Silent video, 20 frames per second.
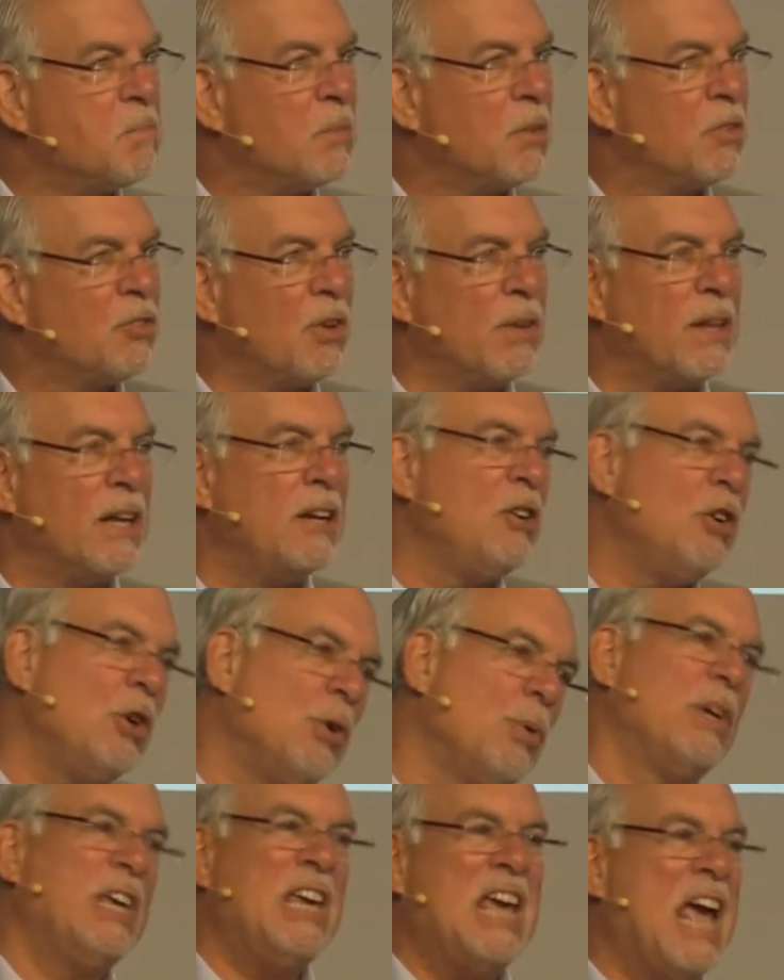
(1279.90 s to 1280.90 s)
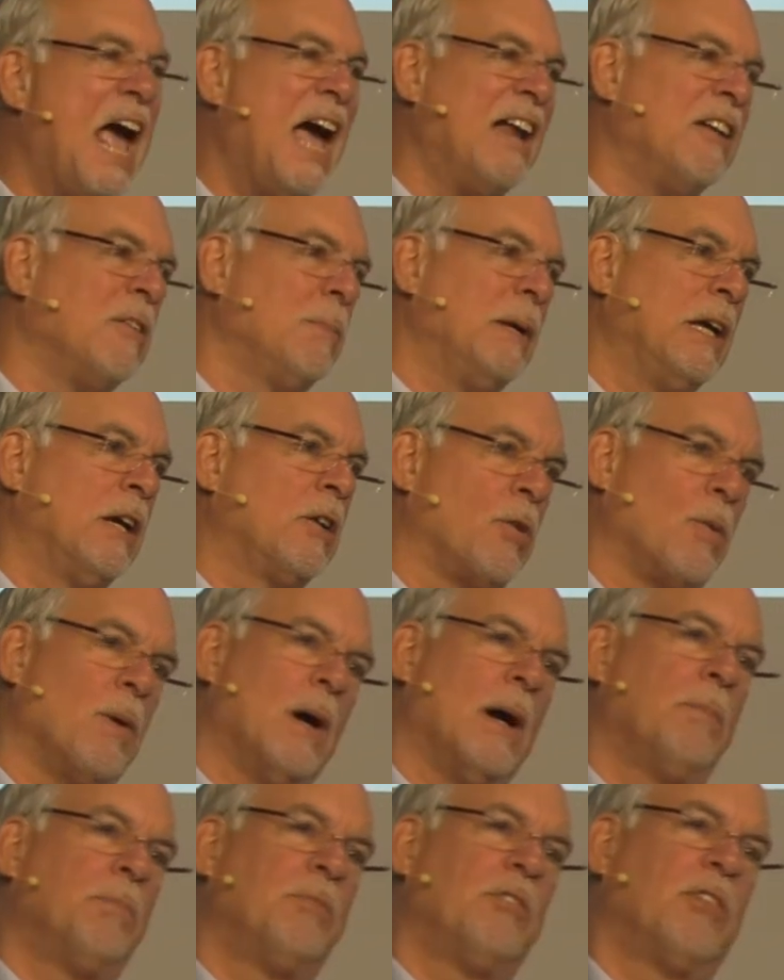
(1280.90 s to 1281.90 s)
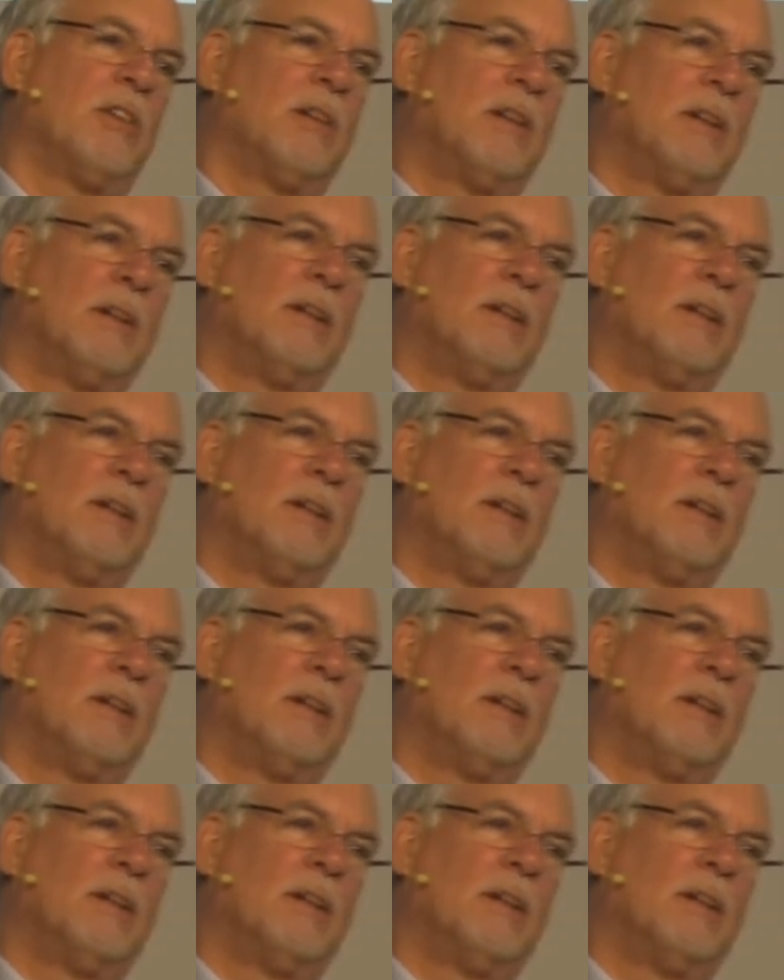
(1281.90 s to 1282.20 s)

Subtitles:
So they knew he had to be corrupt.